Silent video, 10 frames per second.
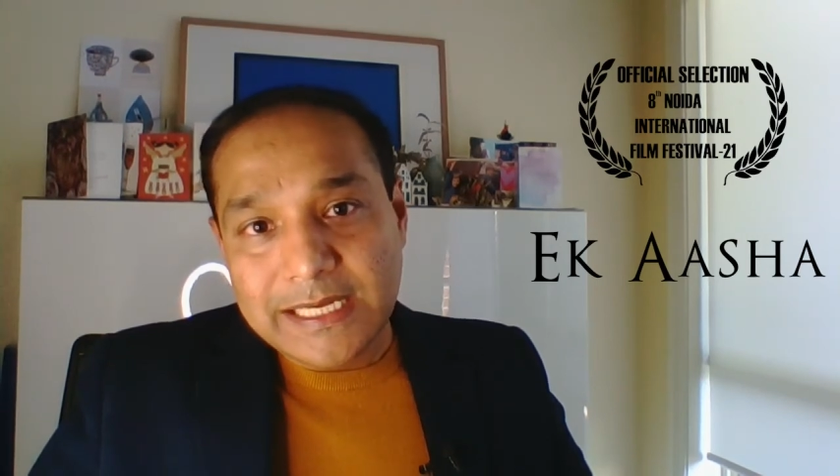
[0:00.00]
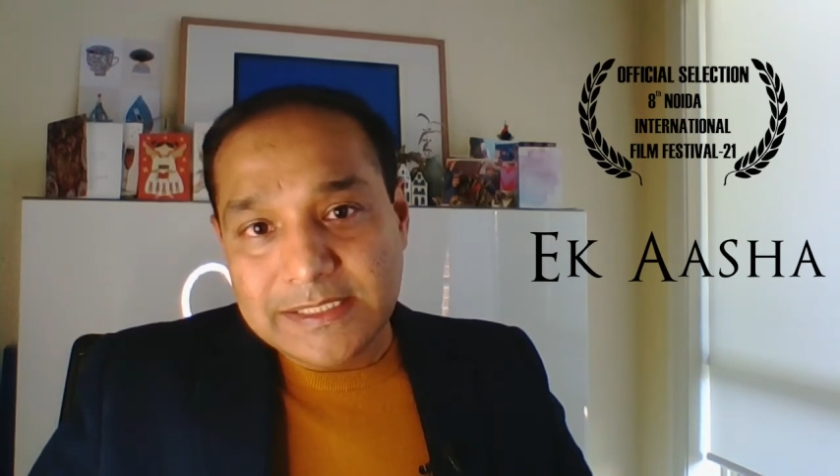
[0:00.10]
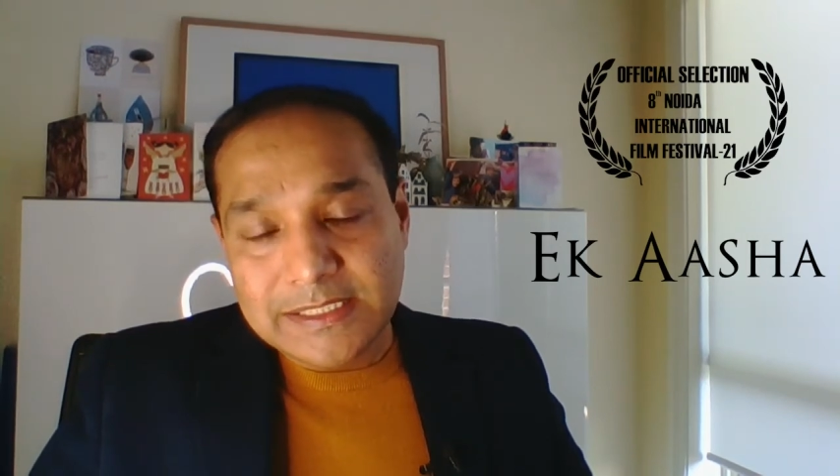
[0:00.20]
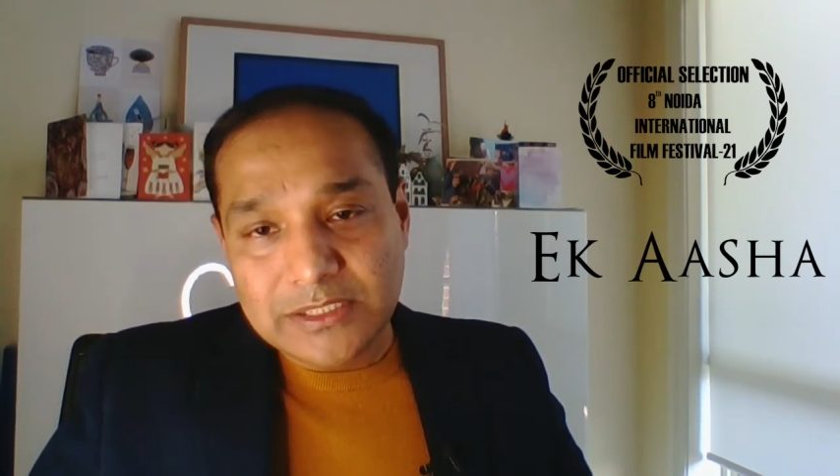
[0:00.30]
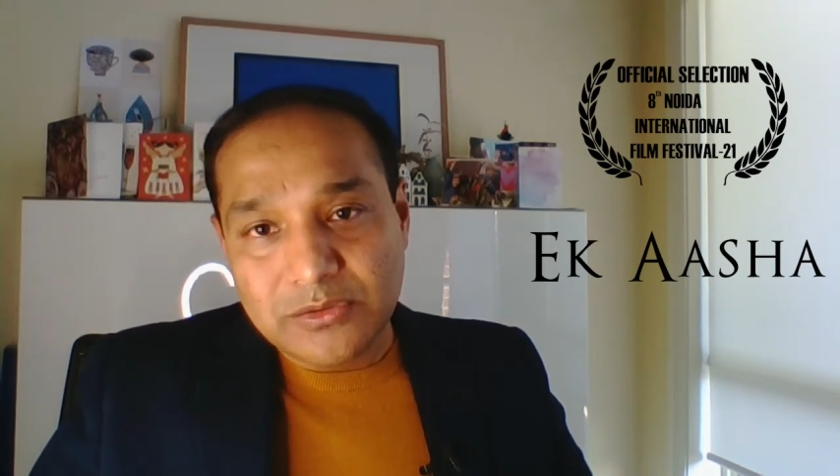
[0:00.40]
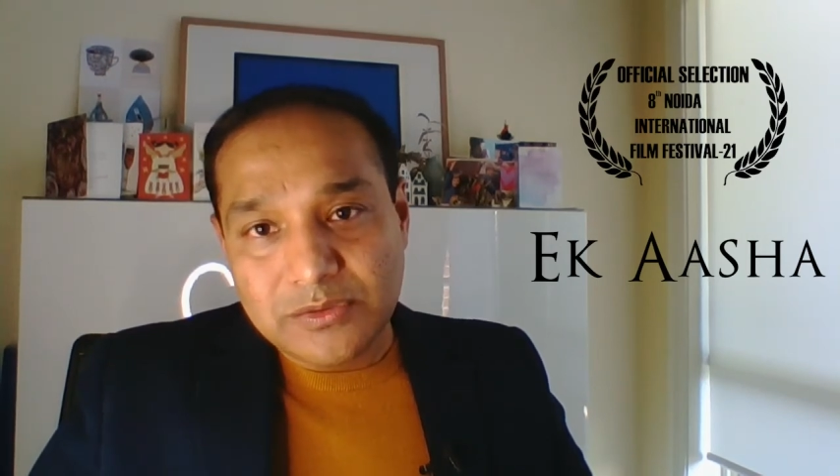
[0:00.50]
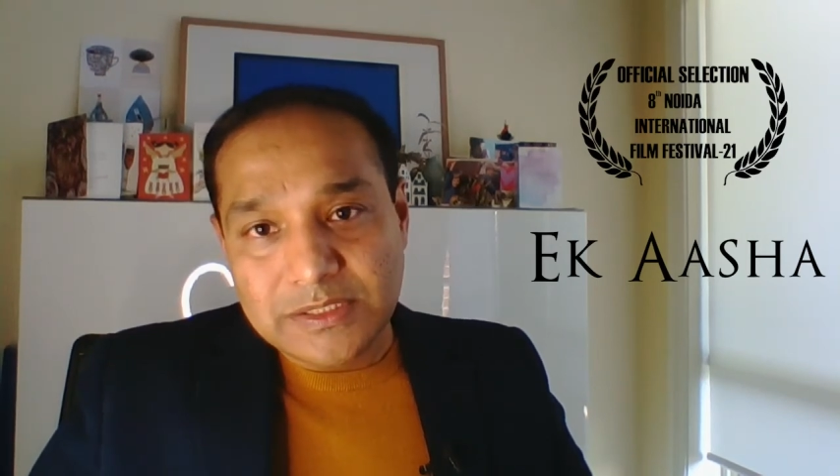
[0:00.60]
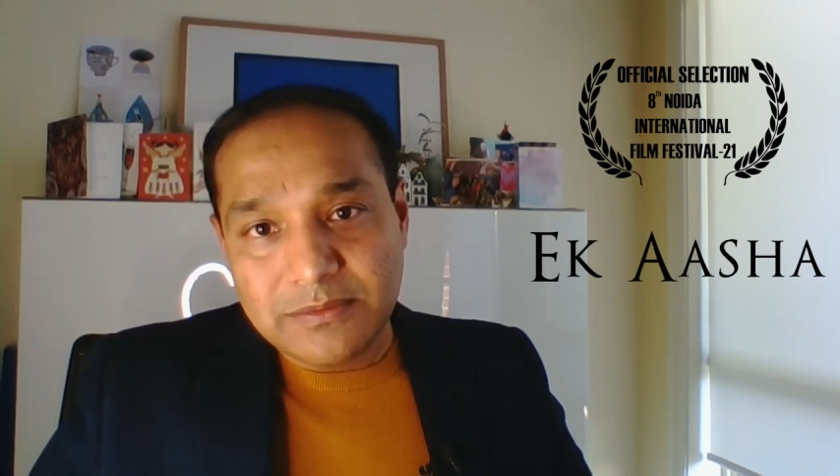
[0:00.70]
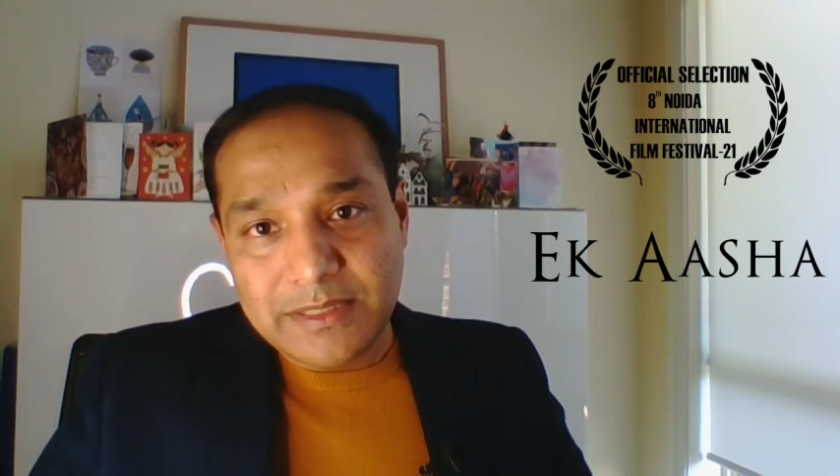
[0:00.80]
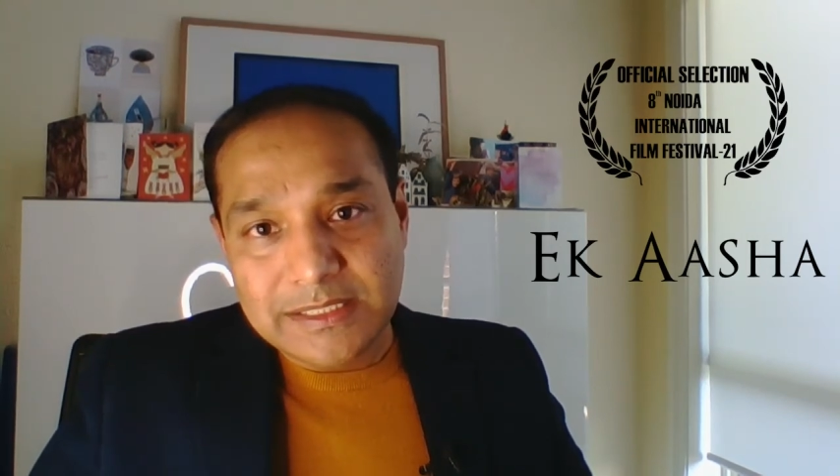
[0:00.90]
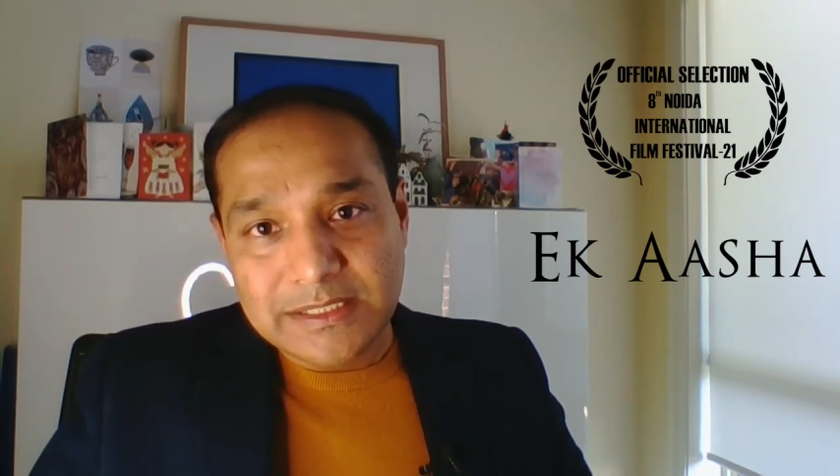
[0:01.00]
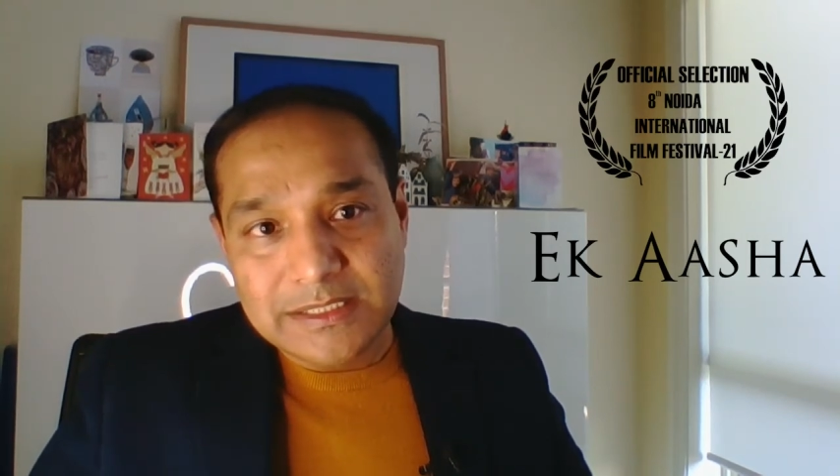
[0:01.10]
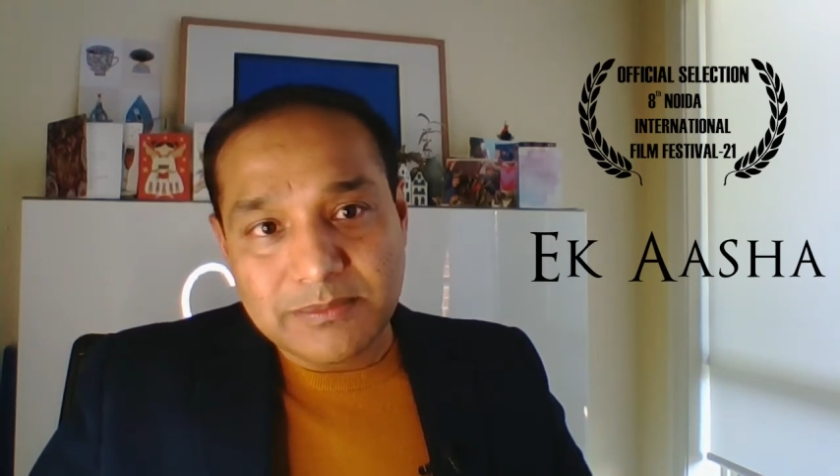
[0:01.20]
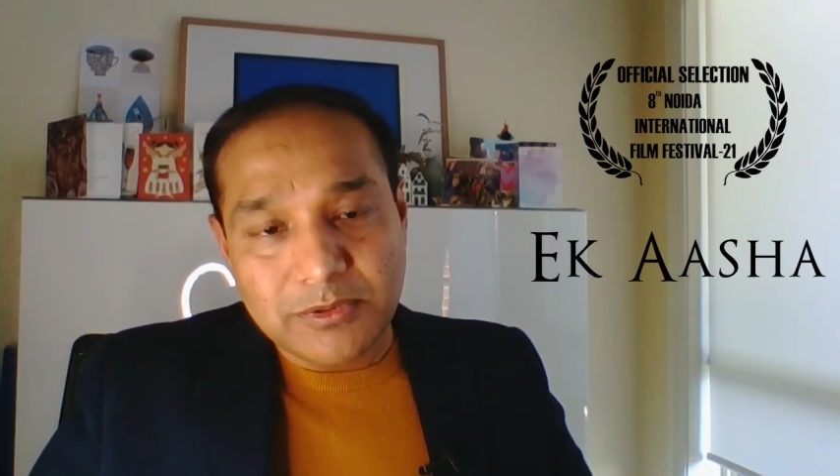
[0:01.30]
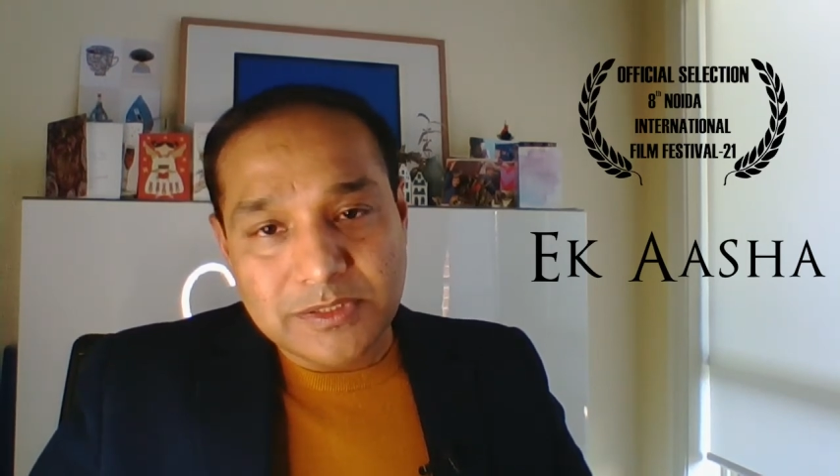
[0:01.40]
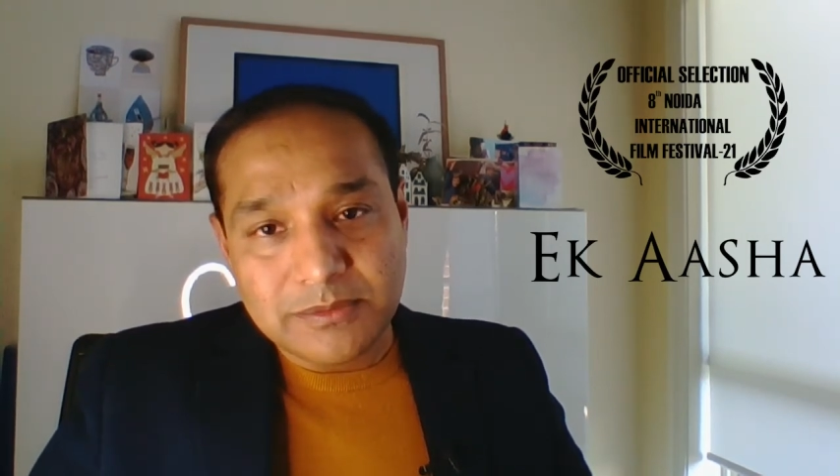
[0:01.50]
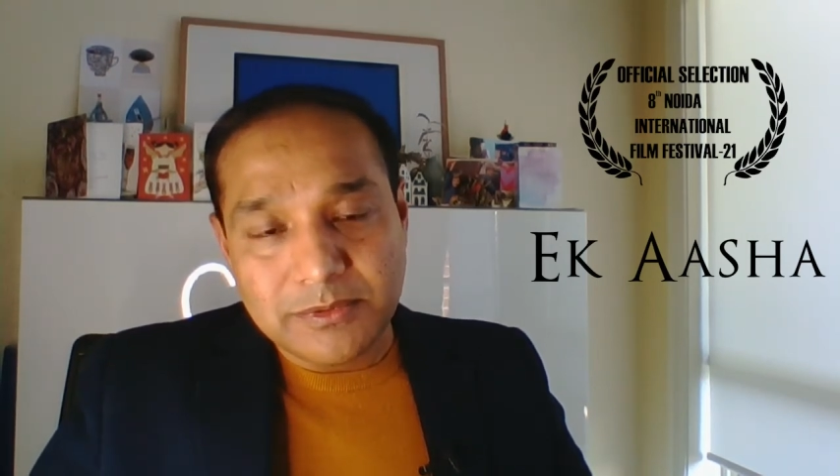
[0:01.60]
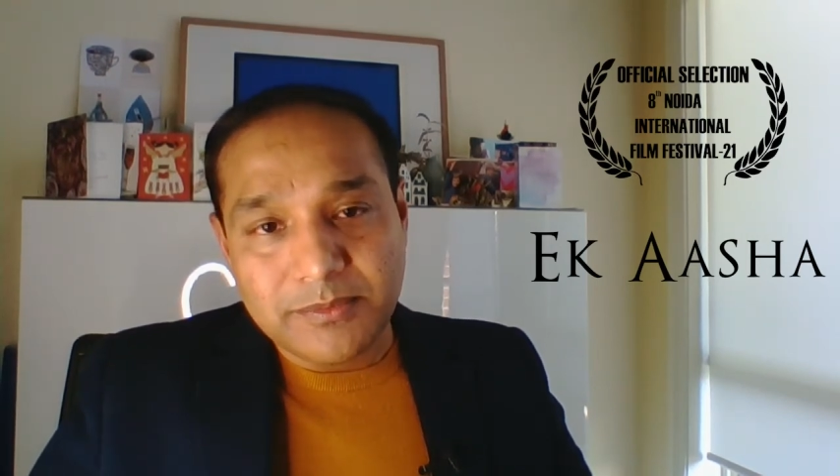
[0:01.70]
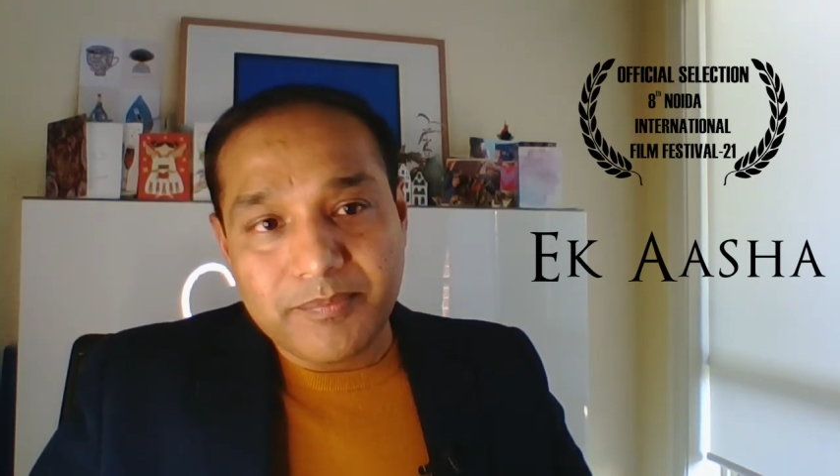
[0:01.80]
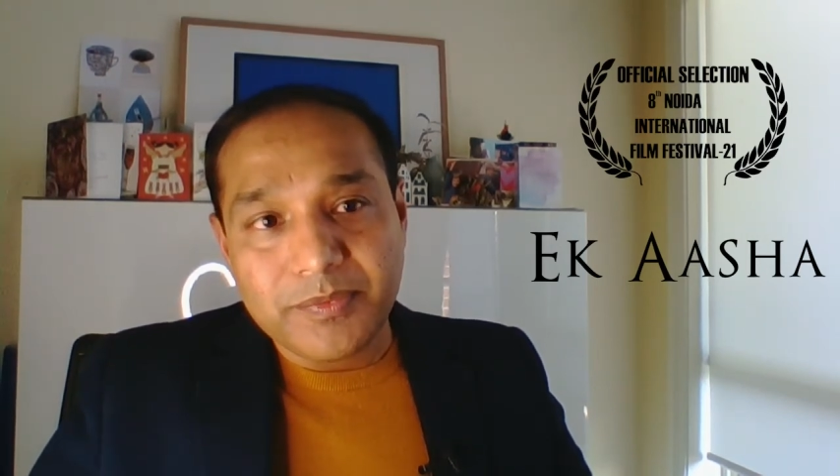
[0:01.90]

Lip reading: as inclusive as it's possible.